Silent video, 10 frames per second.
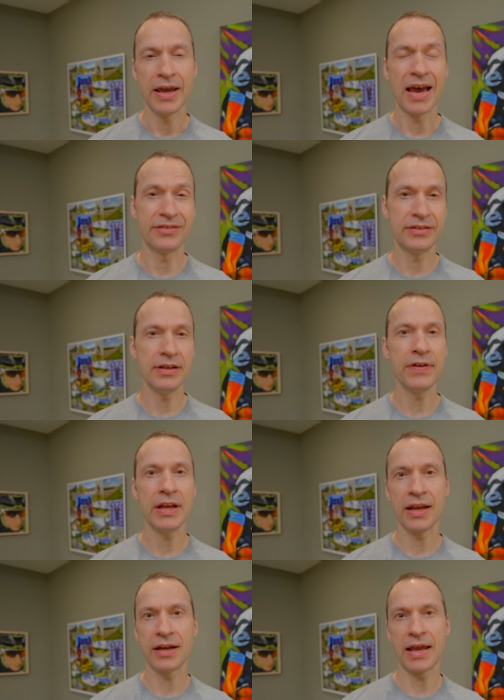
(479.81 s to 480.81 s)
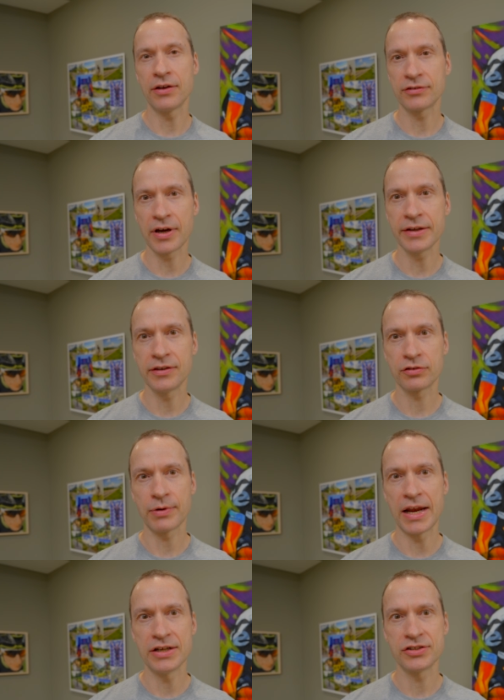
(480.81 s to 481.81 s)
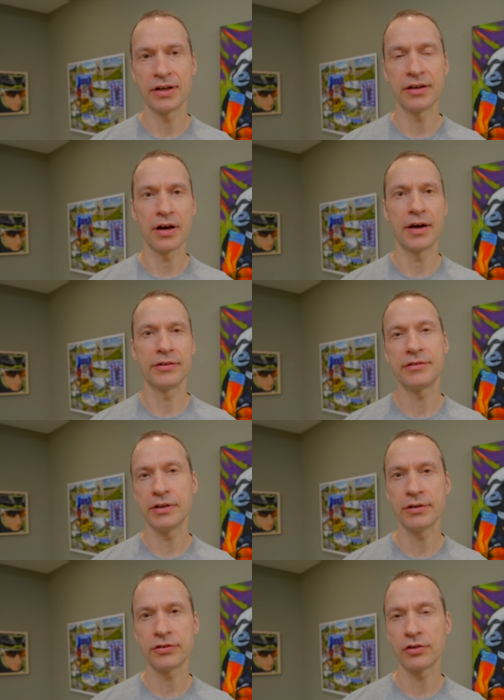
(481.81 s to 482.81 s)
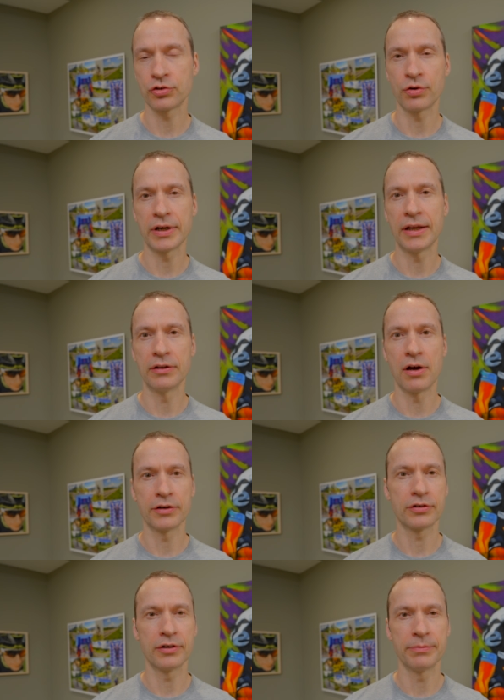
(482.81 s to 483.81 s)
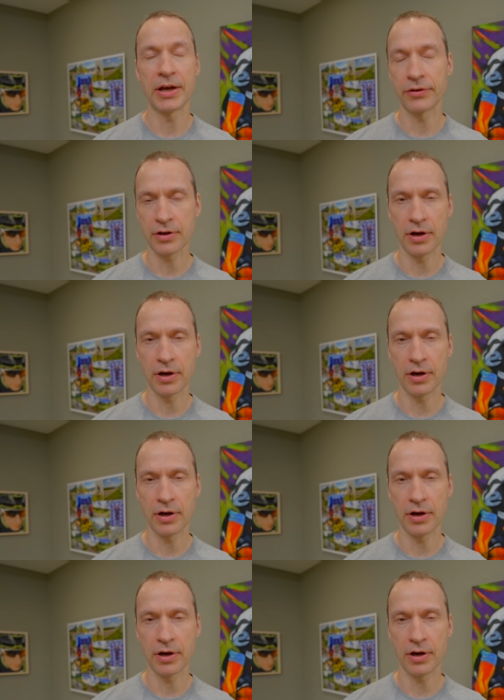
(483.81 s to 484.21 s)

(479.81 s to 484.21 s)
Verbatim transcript: as deviating outside this range can cause serious short and long-term health